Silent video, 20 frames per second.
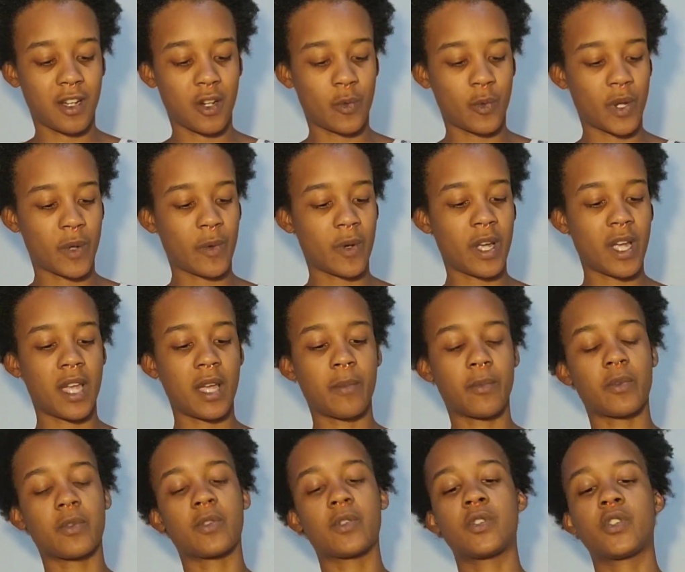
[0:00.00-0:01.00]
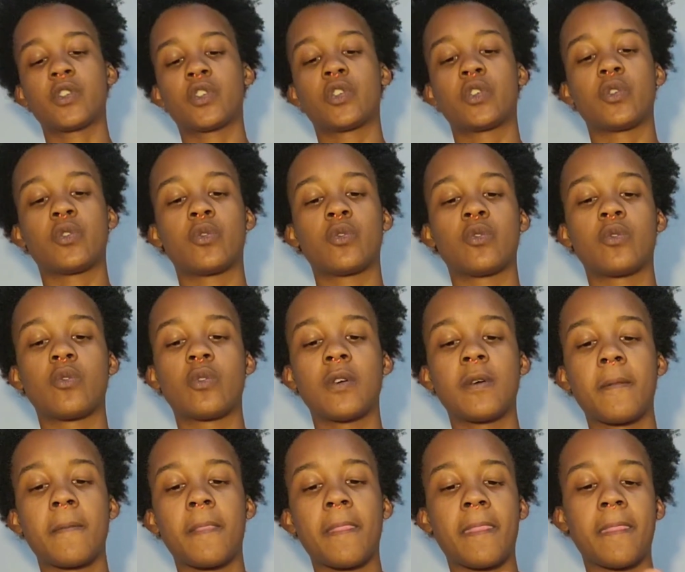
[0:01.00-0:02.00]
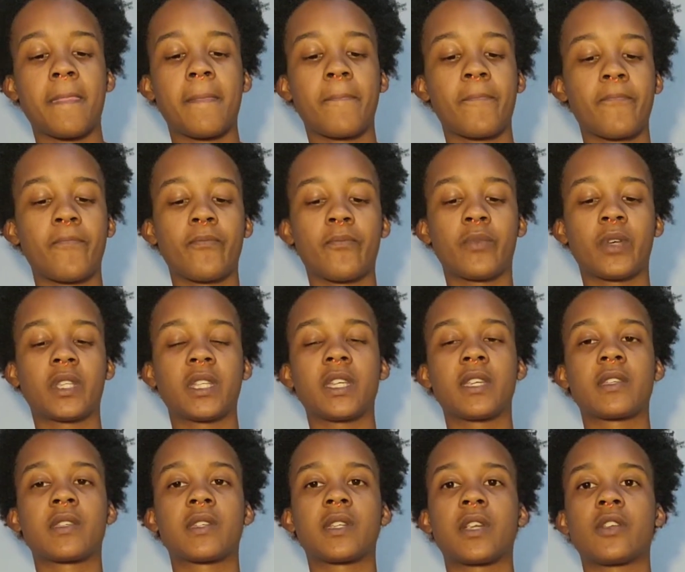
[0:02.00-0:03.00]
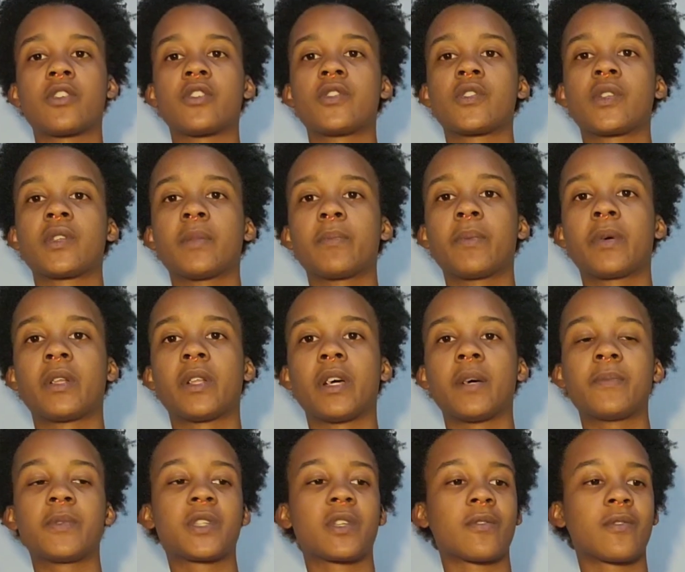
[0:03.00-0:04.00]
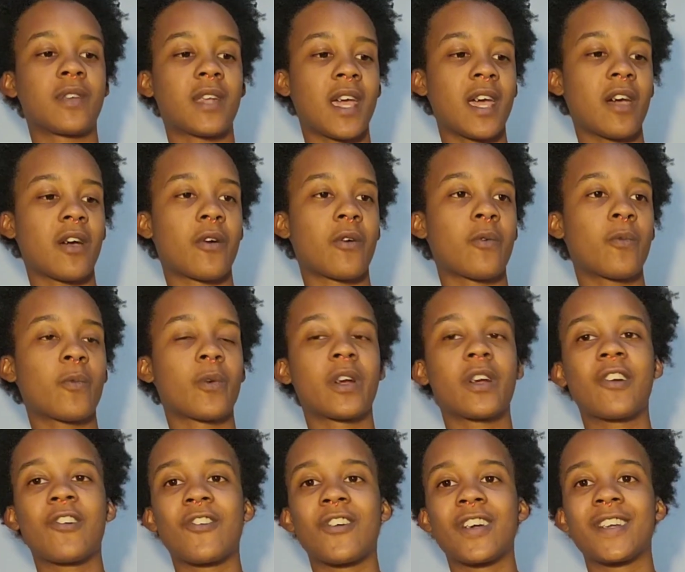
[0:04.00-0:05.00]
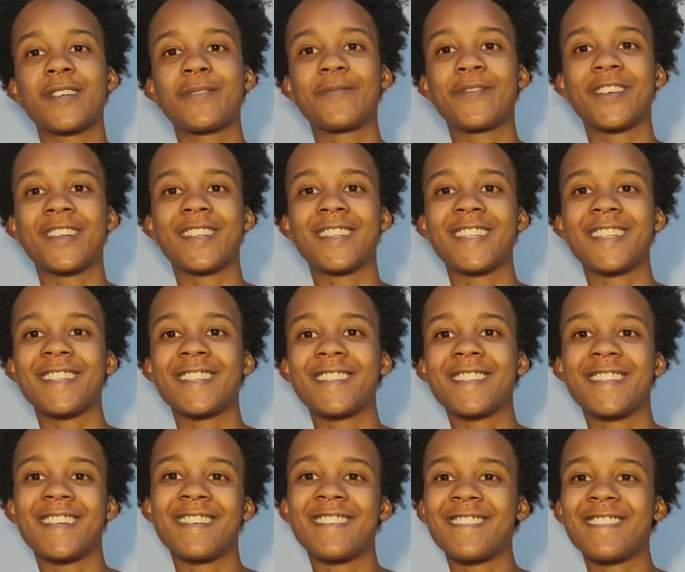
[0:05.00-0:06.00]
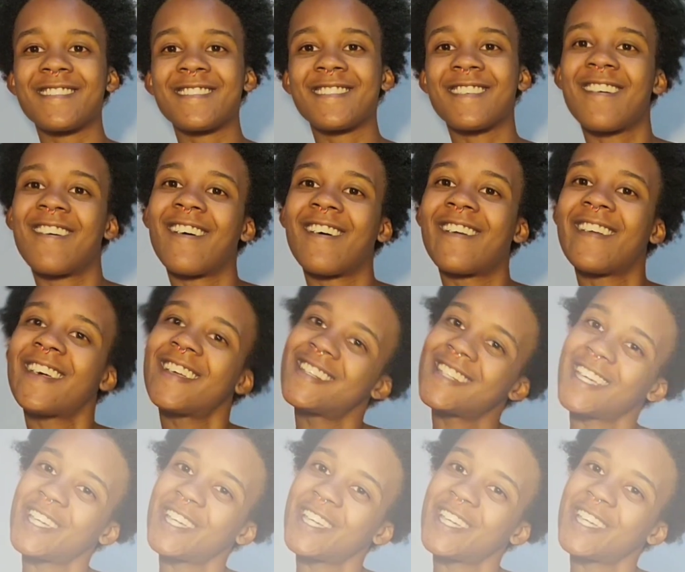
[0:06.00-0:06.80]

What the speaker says: We were able to put the extenders on the pull-up, so now we're going to put the extenders on a diaper.